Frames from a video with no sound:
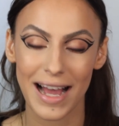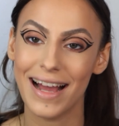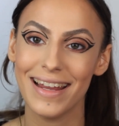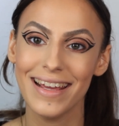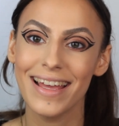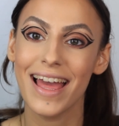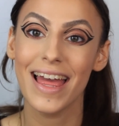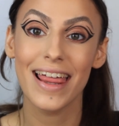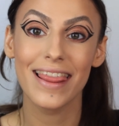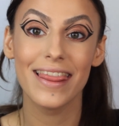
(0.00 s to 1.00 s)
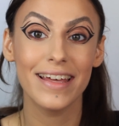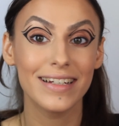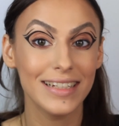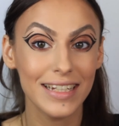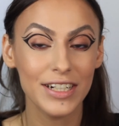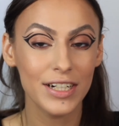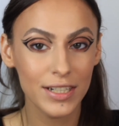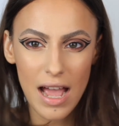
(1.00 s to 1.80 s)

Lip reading: add the glitter.